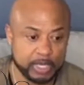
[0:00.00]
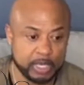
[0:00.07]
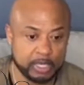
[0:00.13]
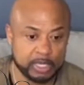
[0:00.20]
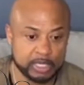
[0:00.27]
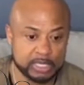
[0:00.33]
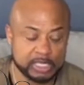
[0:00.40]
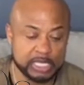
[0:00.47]

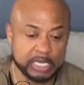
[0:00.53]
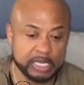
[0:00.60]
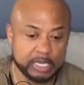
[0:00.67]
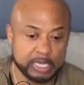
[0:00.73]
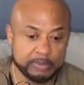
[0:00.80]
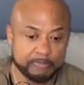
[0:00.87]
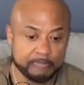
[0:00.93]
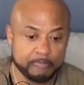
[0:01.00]
in the
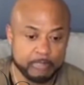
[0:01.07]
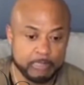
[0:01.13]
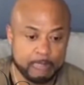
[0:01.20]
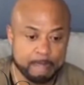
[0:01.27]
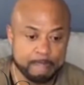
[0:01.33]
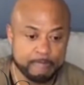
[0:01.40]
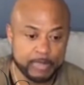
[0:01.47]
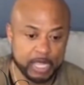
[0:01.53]
city
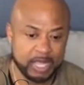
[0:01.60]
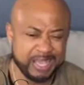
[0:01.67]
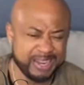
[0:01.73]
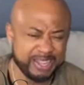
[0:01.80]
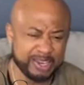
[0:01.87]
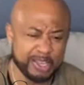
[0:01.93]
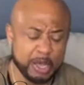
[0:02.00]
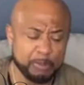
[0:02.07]

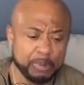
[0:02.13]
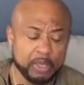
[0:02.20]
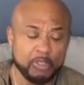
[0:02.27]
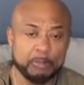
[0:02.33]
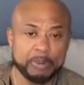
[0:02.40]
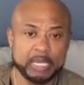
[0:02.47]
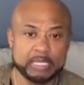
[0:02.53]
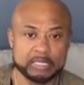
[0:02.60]
and in a couple
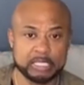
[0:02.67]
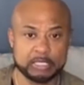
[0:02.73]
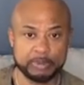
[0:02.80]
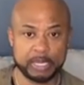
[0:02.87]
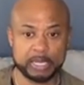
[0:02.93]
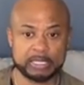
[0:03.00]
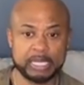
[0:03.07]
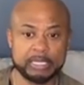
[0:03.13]
other places,
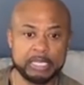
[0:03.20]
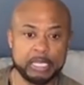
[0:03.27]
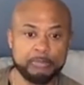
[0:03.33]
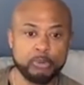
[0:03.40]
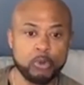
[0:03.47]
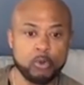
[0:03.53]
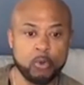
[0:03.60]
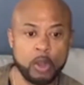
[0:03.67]
because I
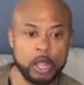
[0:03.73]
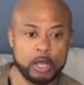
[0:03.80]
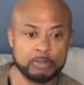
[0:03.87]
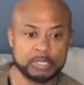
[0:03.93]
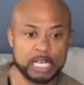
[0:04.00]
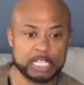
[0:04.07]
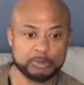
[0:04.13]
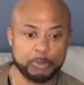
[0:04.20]
did
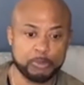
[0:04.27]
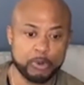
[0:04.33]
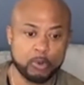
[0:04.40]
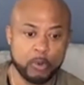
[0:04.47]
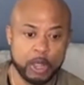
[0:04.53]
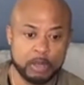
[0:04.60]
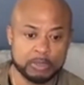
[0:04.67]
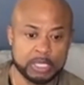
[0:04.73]
gospel
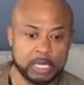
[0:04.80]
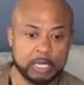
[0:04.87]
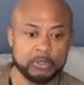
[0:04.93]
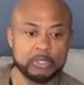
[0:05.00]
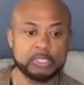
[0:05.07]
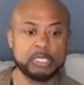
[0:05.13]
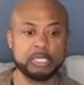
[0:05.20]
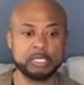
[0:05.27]
programs in
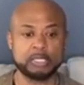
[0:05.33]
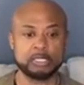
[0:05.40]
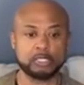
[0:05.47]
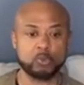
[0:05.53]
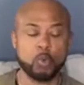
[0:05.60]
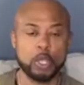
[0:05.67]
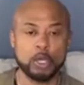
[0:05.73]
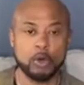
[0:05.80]
other cities
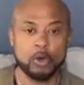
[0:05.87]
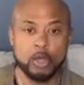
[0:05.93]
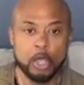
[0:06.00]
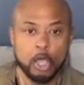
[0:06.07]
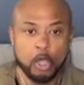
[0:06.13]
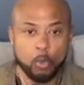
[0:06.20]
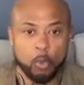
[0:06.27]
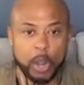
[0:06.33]
as well,
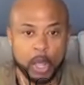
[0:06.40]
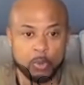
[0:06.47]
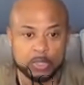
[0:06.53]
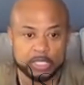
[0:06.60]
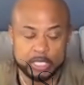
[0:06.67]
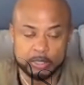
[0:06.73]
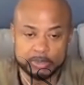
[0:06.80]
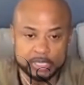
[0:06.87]
where I
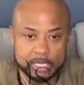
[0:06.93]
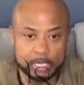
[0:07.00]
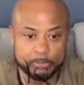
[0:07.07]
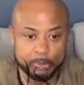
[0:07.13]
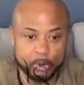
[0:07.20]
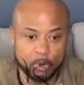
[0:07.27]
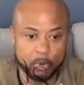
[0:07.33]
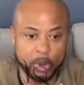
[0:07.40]
was
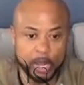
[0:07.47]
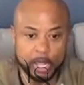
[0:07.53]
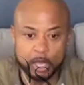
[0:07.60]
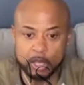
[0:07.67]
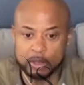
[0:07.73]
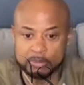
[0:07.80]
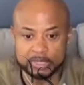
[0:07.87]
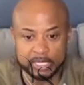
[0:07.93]
MCing
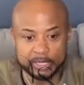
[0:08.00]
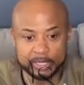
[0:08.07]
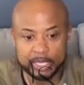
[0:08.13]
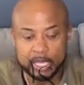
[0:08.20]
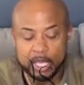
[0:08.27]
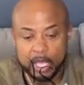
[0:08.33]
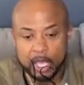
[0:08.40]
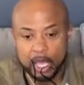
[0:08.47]
programs and
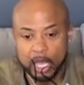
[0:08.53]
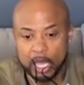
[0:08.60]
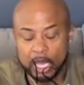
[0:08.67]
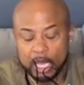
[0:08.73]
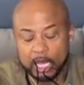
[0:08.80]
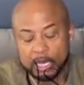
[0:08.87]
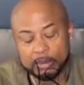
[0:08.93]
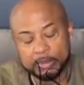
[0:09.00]

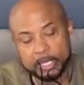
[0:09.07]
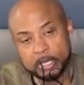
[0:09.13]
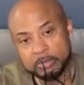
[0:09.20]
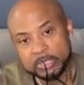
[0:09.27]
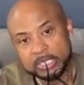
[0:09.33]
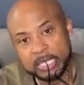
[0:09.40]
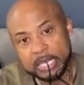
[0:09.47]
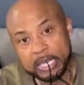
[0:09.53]

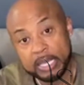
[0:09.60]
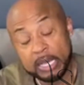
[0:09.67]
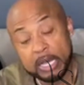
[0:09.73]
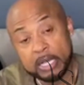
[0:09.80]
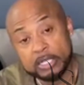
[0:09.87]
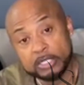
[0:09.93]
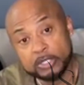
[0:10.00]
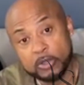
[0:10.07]
MCing
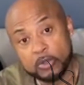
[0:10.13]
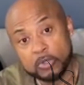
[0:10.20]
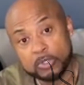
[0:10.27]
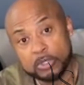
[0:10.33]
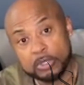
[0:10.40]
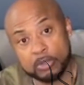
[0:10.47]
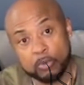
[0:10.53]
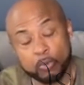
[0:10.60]

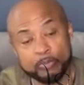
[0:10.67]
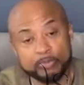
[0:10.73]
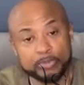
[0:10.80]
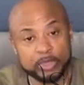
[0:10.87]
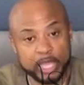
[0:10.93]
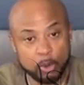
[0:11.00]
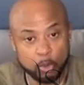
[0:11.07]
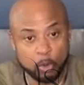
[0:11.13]
concerts
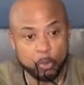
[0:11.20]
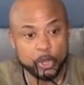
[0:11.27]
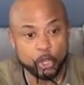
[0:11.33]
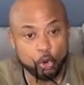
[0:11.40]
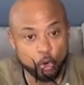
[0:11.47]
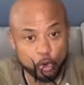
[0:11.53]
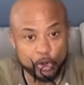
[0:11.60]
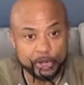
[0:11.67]
that were
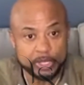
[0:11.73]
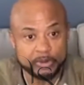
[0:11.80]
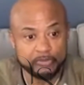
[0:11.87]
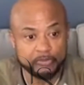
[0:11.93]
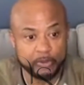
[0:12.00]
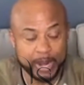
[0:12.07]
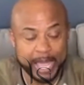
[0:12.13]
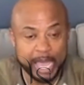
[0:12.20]
recorded
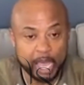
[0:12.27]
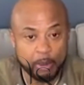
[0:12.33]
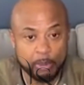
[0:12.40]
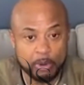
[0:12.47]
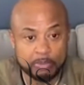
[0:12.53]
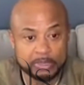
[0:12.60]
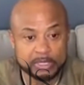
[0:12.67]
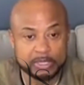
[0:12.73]
for
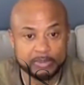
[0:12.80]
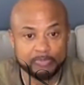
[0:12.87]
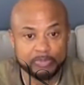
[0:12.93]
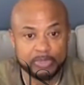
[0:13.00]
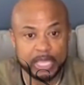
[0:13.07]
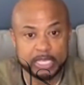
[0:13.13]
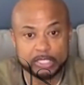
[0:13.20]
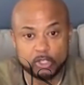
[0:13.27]
albums.
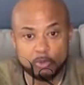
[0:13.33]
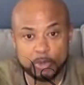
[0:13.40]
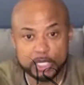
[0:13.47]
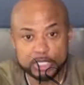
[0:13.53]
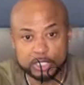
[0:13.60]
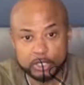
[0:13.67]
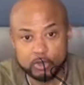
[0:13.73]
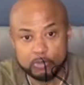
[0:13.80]
Thanks so
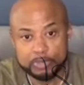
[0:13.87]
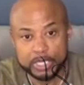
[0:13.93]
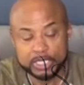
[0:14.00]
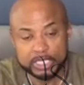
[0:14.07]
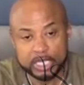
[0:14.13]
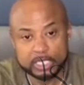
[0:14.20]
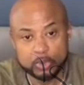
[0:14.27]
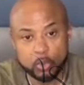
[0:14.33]
much to UB
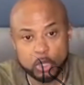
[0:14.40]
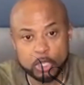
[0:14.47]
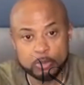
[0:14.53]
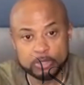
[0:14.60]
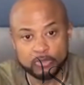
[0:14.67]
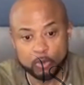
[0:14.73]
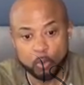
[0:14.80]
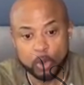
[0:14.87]
Chase
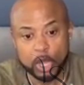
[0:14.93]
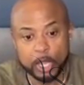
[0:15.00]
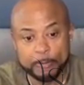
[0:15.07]
Williams for